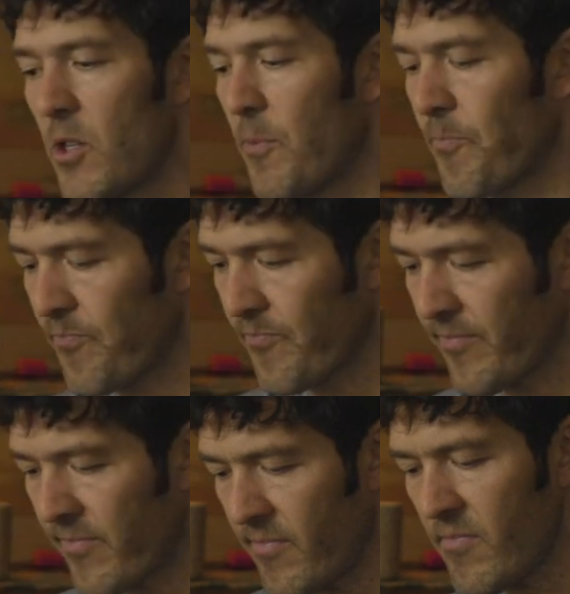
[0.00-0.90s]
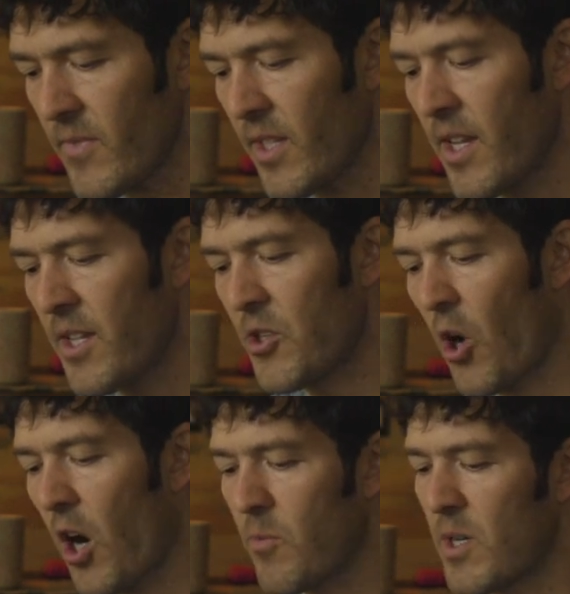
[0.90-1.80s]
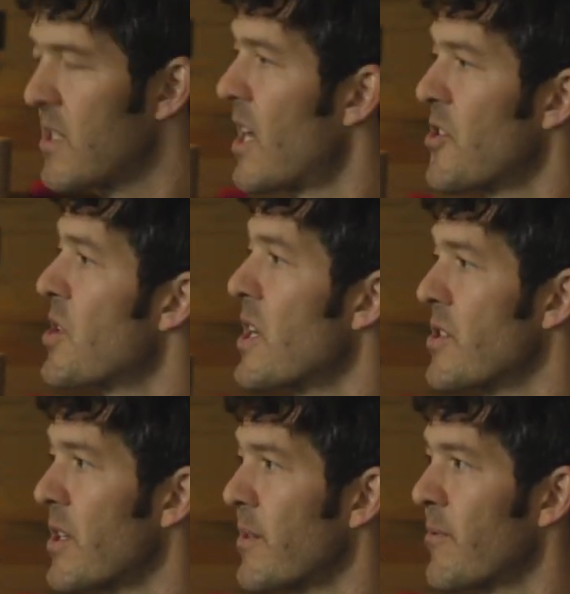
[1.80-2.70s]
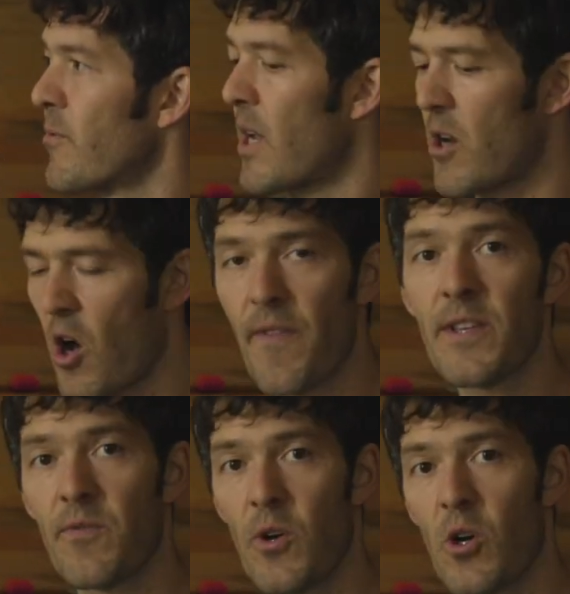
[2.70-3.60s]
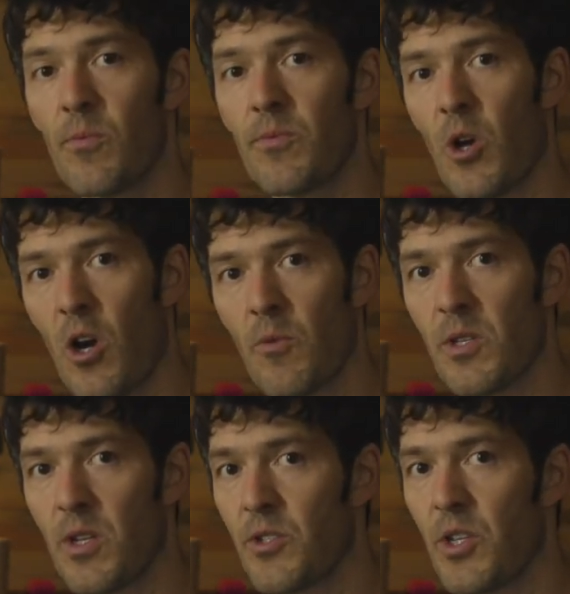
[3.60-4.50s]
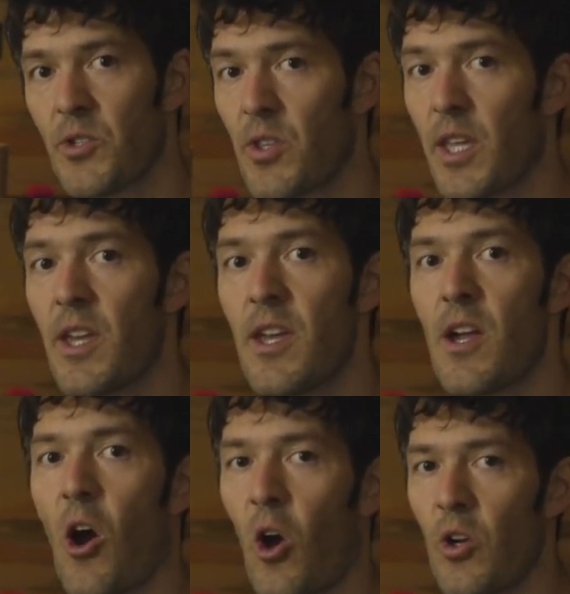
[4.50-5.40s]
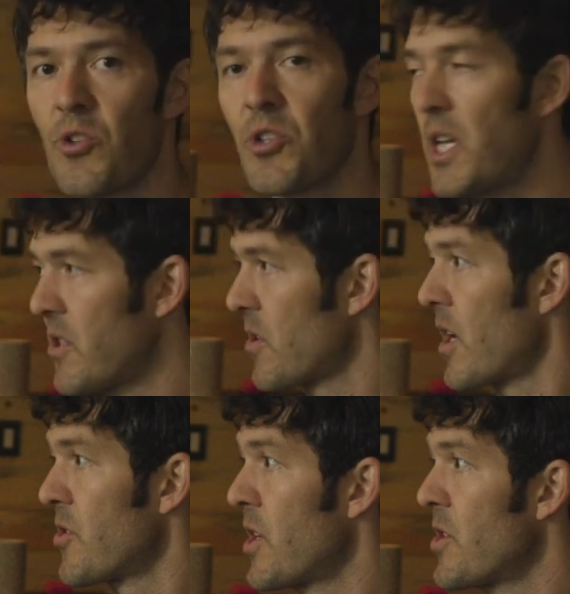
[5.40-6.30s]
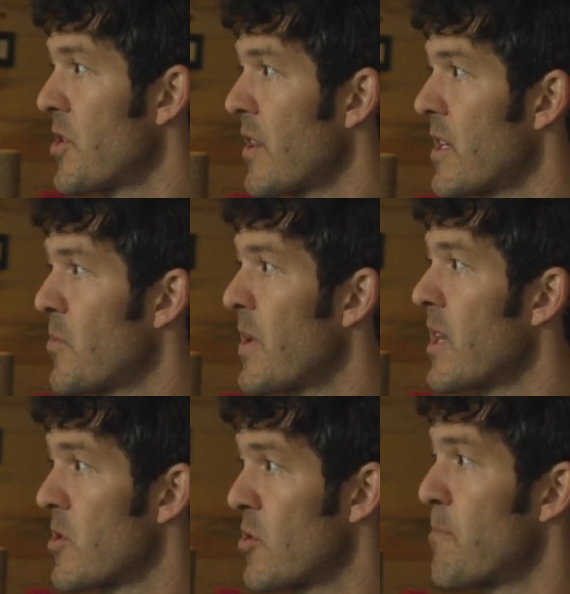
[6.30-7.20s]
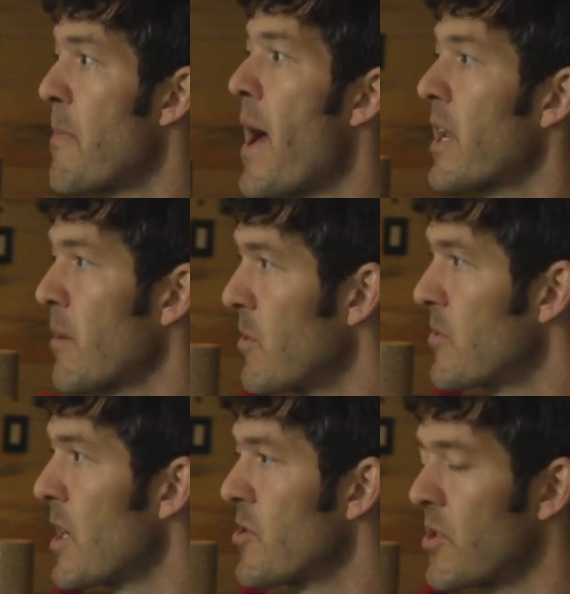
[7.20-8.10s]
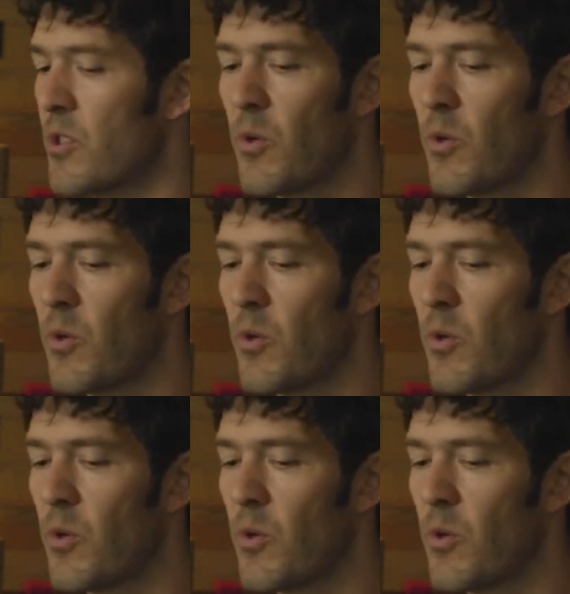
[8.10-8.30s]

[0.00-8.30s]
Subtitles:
So your hardware is not changing, right? On this phone, your hardware is not changing. Like, our genes are not changing unless we get a somatic mutation.